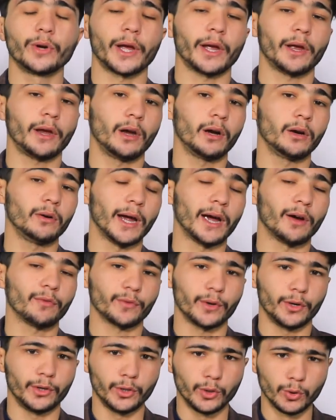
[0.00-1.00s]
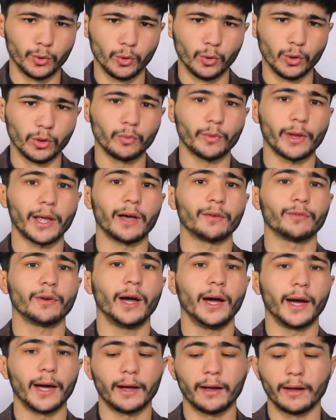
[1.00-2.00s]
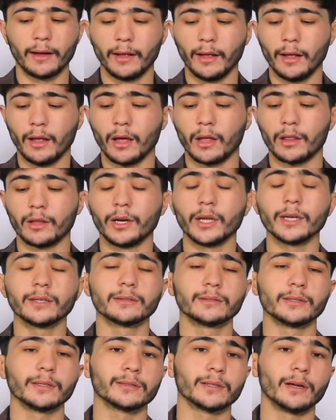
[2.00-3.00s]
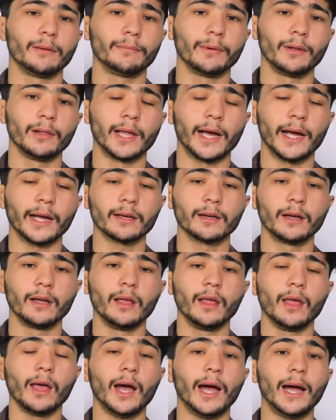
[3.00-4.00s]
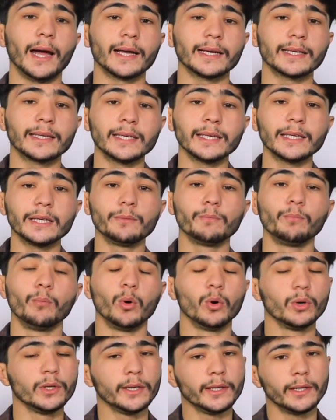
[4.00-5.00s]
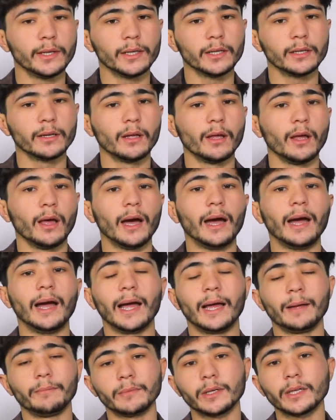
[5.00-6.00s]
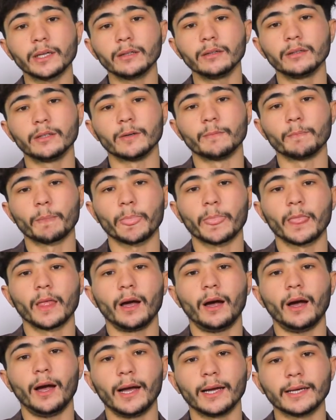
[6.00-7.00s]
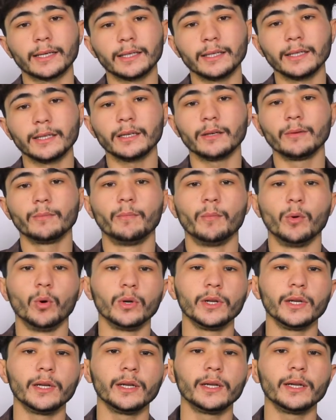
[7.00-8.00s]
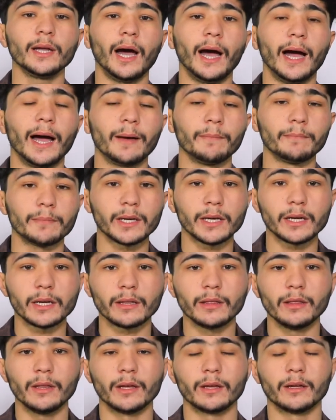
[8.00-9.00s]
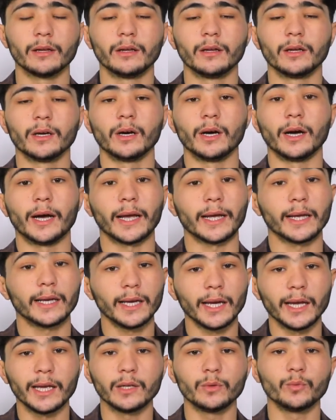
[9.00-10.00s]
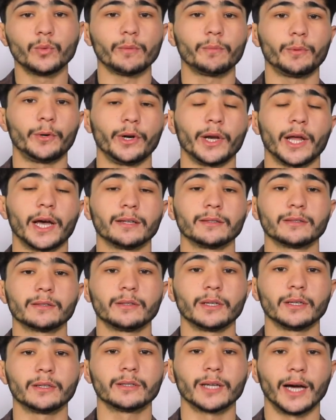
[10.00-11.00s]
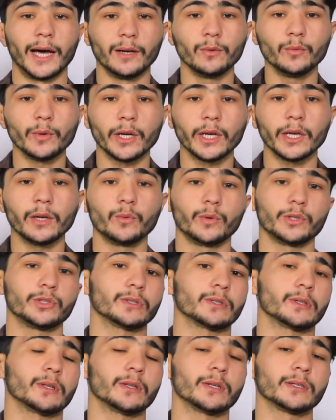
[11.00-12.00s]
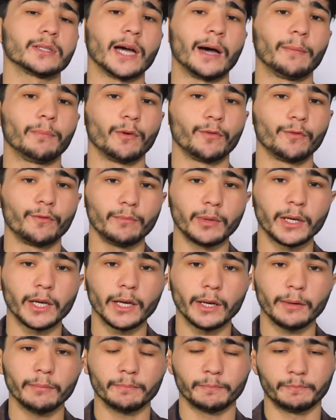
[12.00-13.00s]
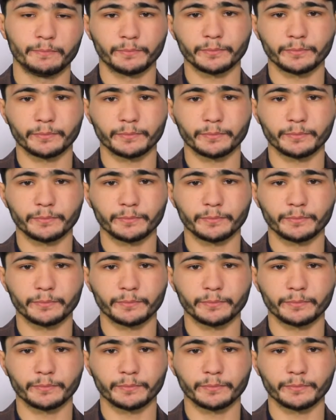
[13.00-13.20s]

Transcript: Here after noon we have ha. And the next example like hakimun hamid. Hakimun hamid. Again we pronounce the tanween, which is at the top of mim,